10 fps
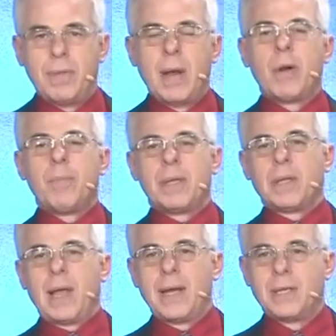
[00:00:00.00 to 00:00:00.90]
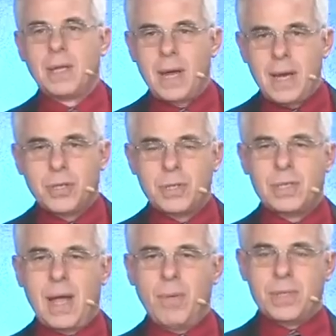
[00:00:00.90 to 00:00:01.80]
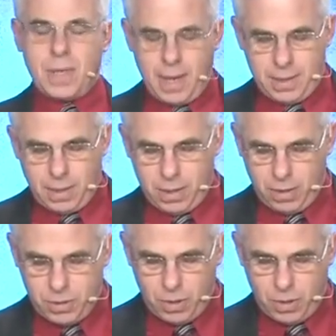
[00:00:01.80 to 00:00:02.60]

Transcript: They were to be the light to the nations. That was the idea here.